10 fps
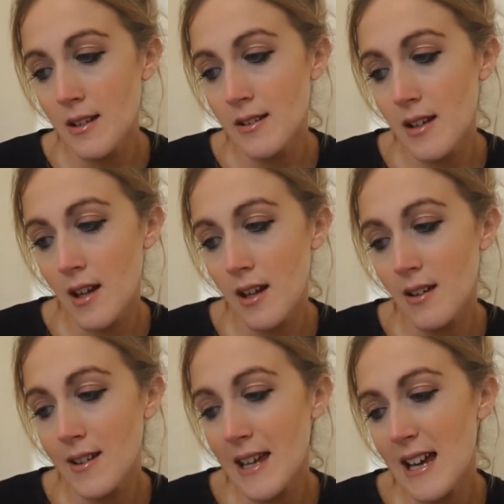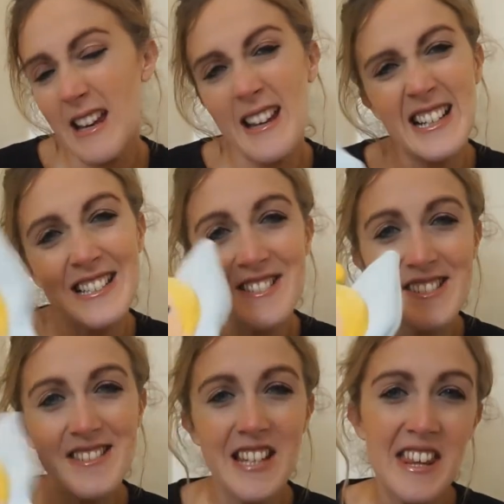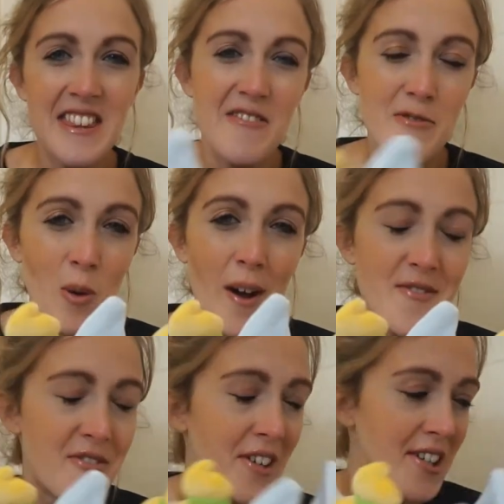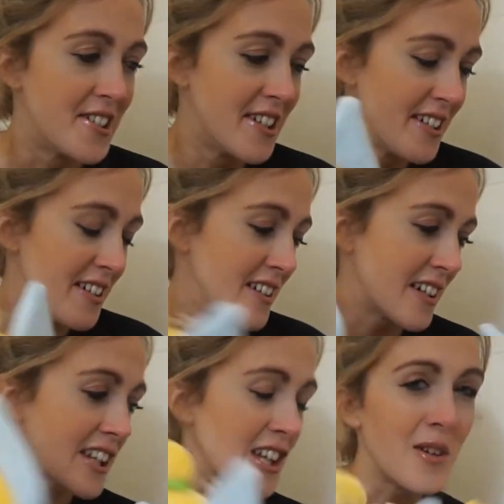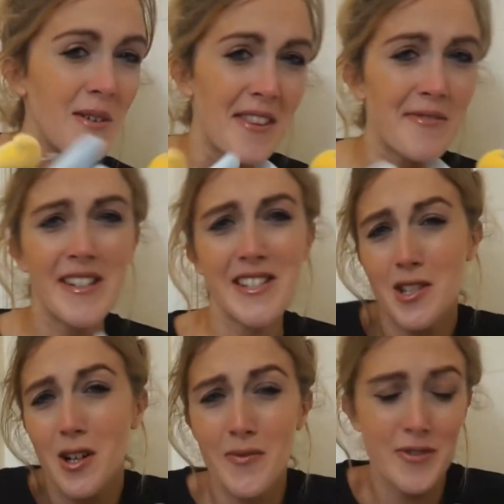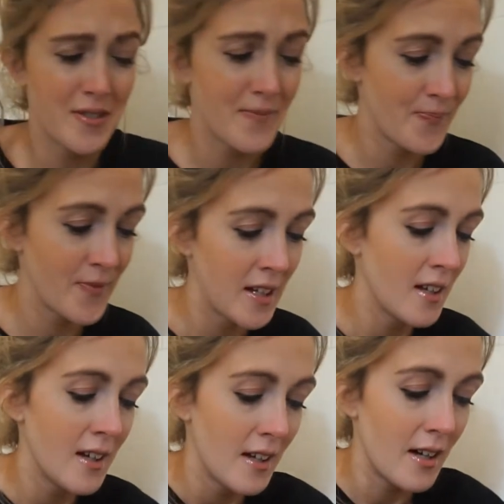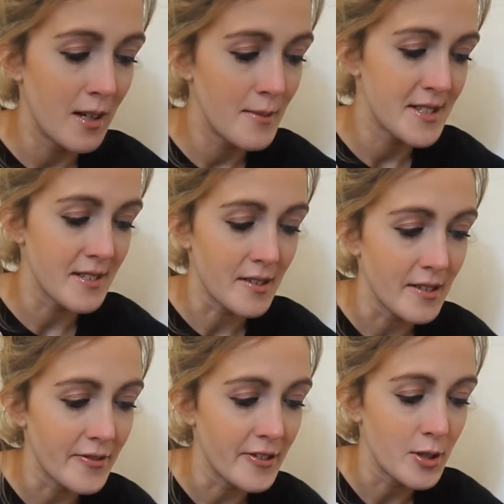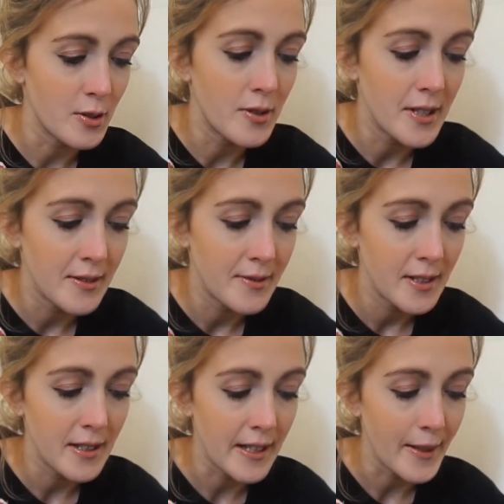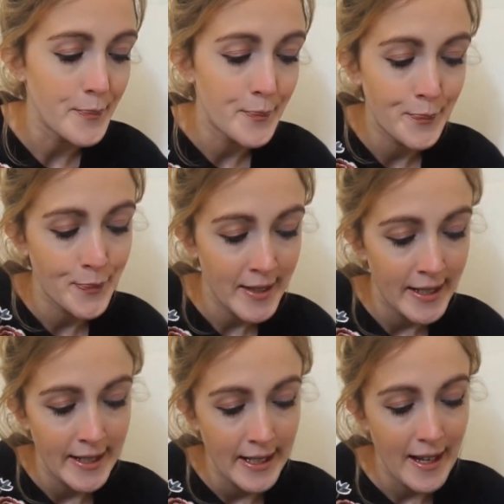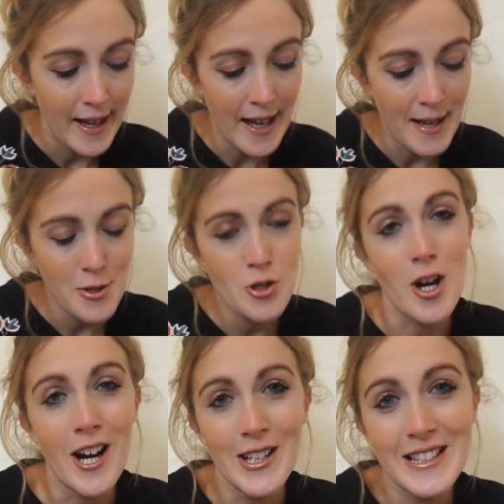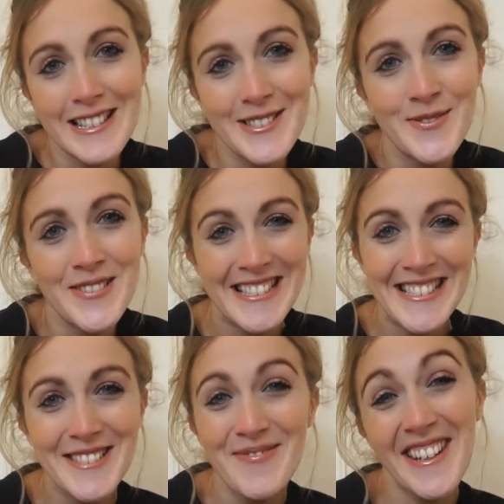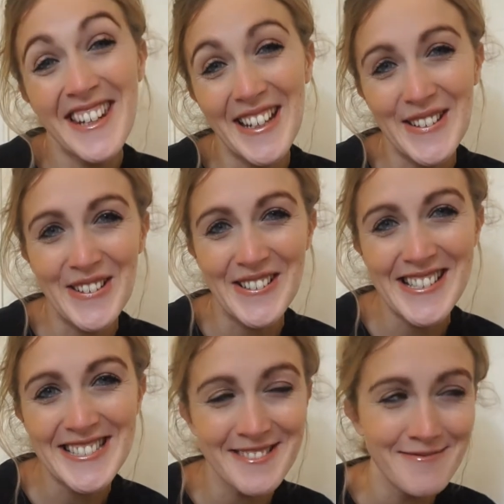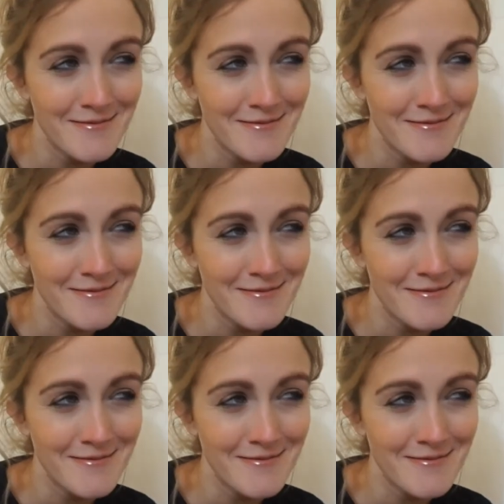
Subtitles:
So yeah, I think they're quite fun and cute, and they're really soft. And I'm a sucker for a toy, you know. I'm a child. Speaking of toys,